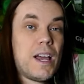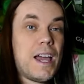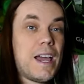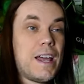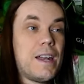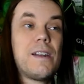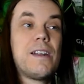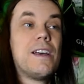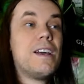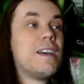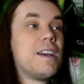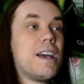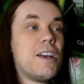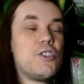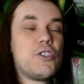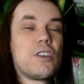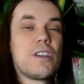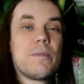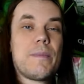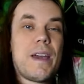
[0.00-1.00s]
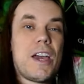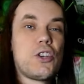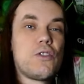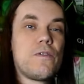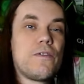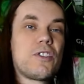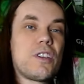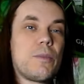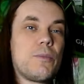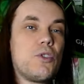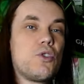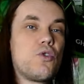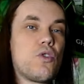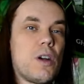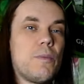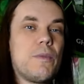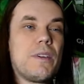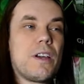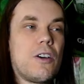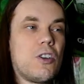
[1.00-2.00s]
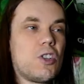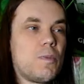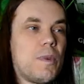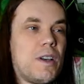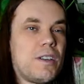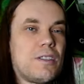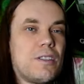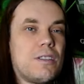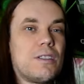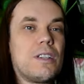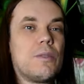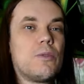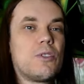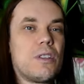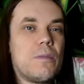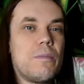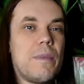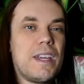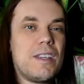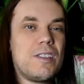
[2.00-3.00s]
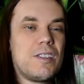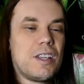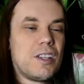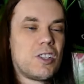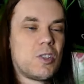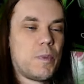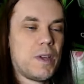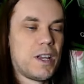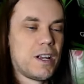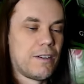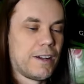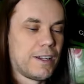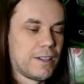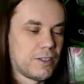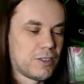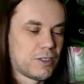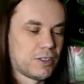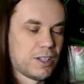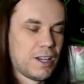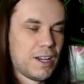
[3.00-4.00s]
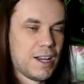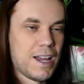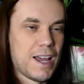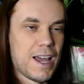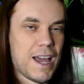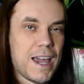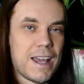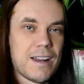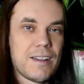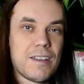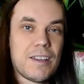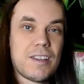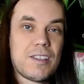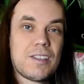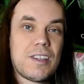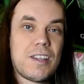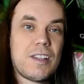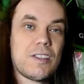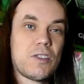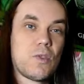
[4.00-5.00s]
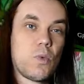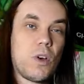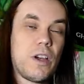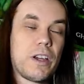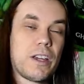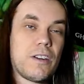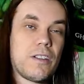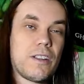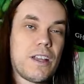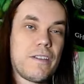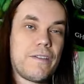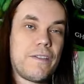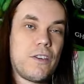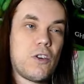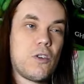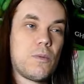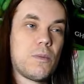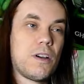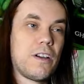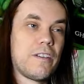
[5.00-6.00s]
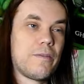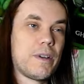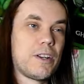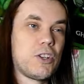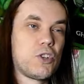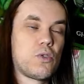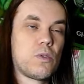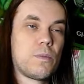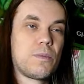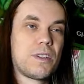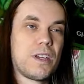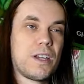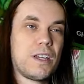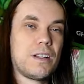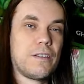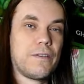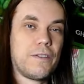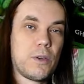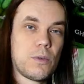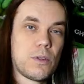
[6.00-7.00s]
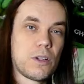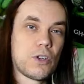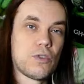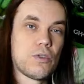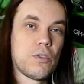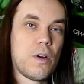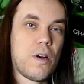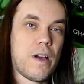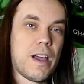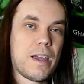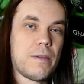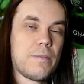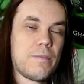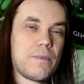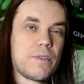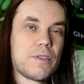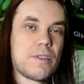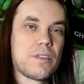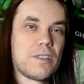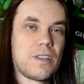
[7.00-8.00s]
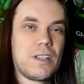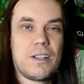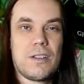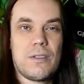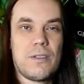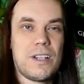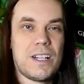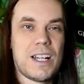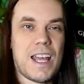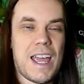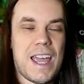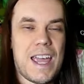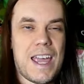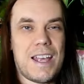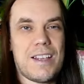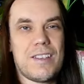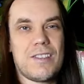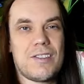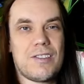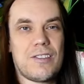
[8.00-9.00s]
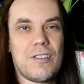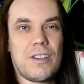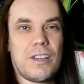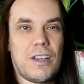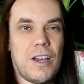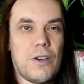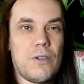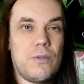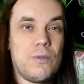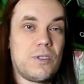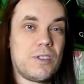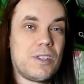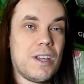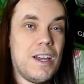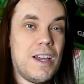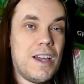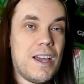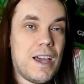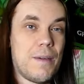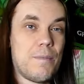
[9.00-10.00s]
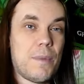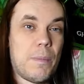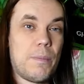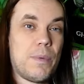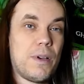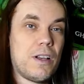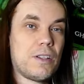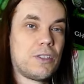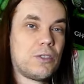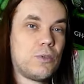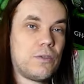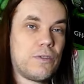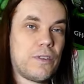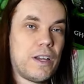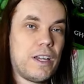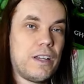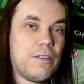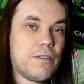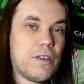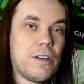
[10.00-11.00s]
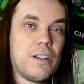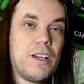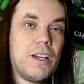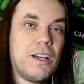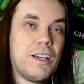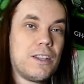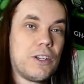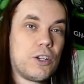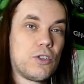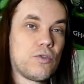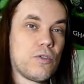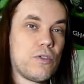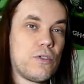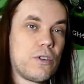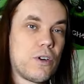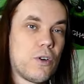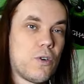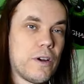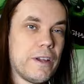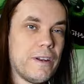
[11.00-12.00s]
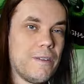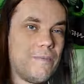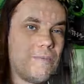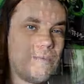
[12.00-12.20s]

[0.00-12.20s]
And as you can imagine, for someone who grew up with Ghostbusters, it was an amazing experience. And since working on that film, I've managed to obtain a few of the crew items, including hats, coats, and my personal favourite, the crew coin.